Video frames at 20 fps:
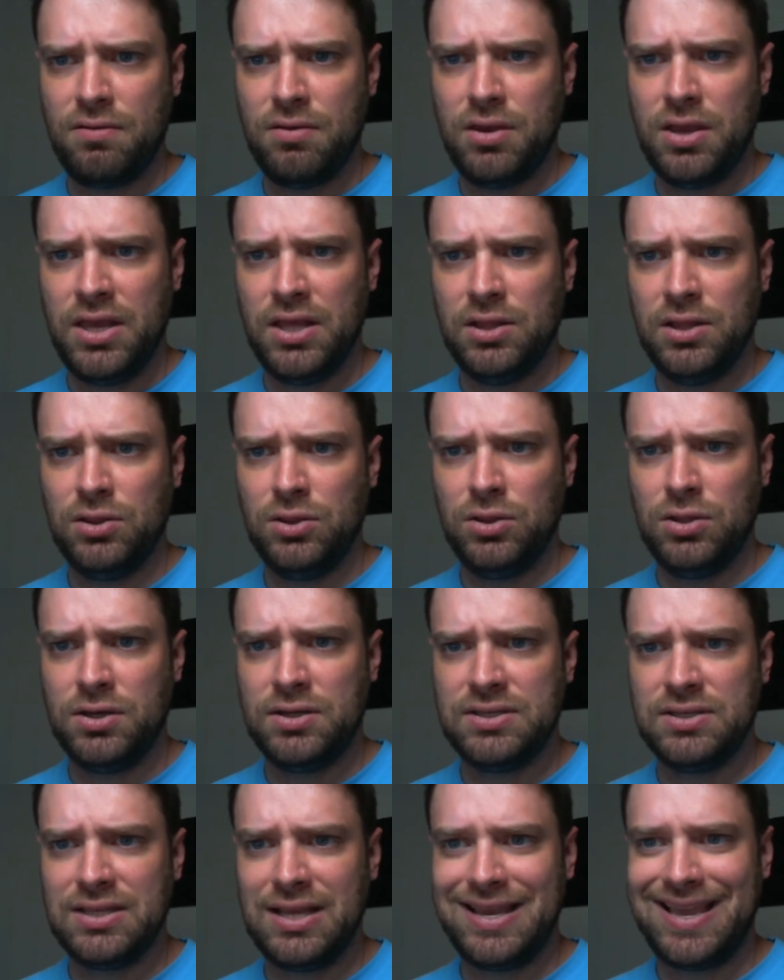it
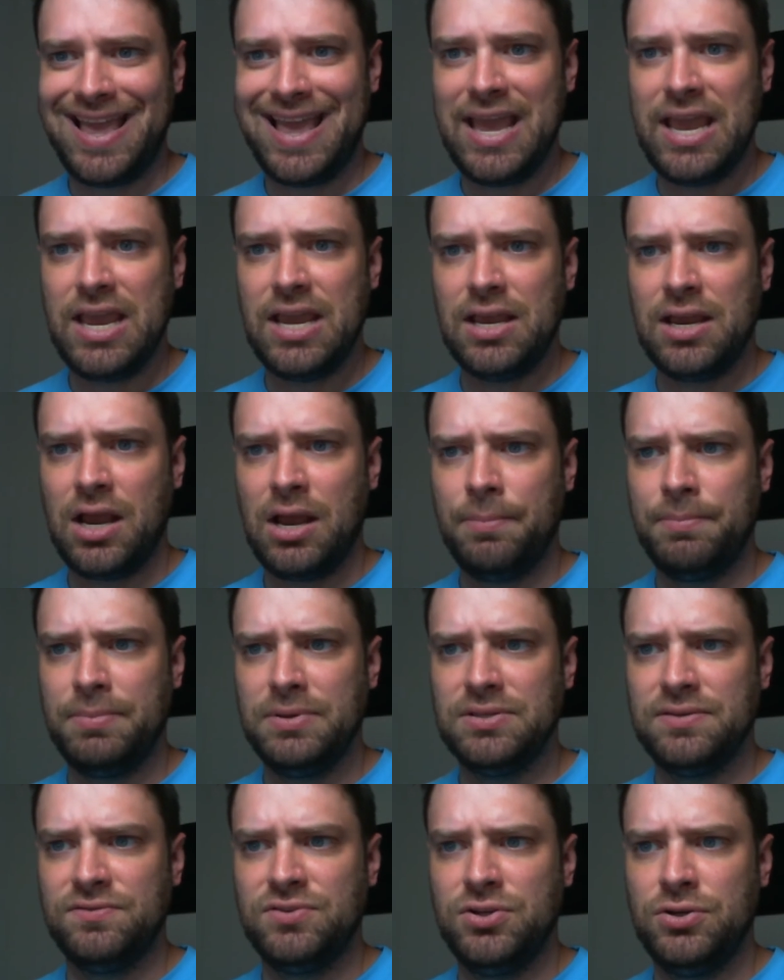looks like 8 copies
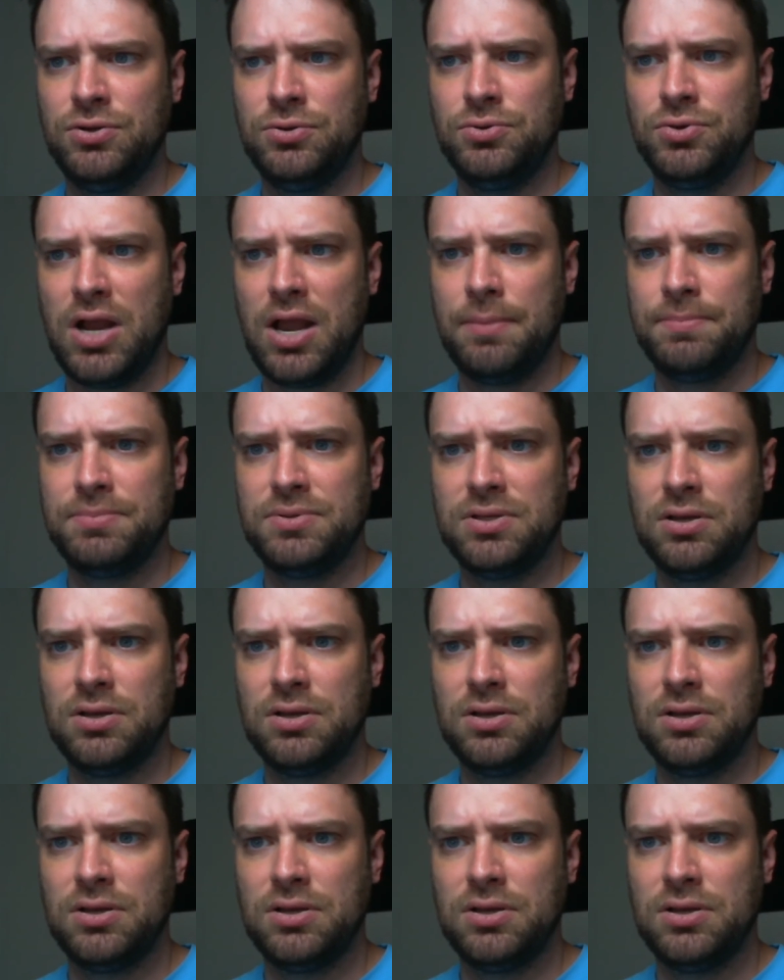of 2-drops.